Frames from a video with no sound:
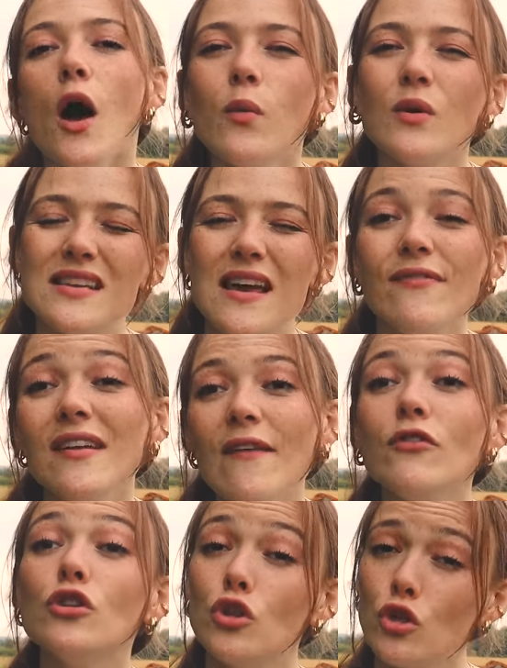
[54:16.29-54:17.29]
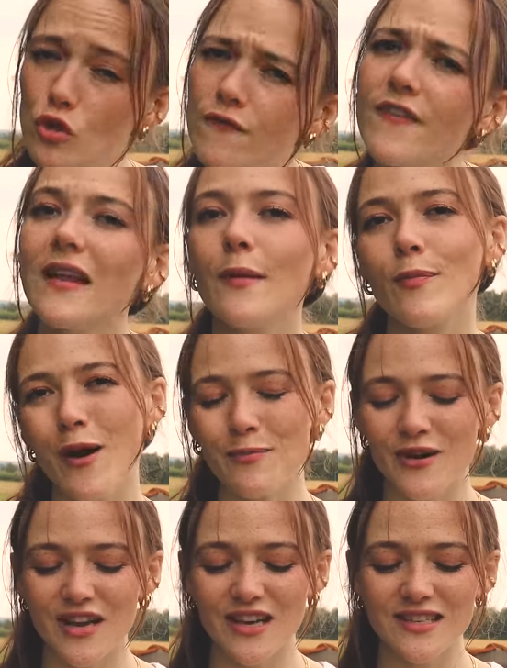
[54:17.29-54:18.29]
at whatever level you feel
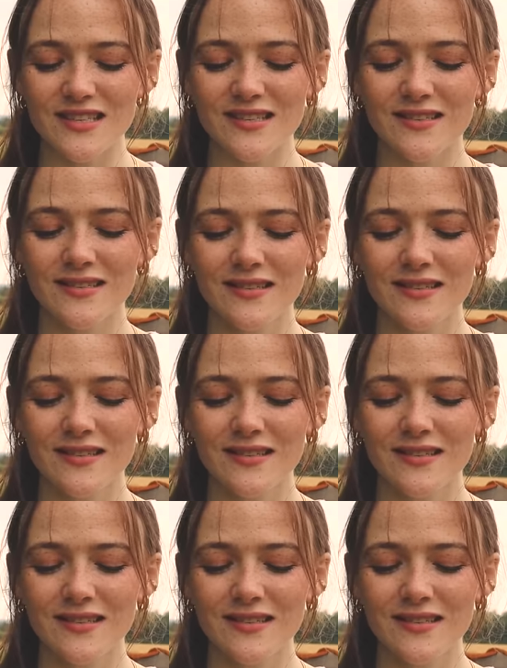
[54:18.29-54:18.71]
appropriate.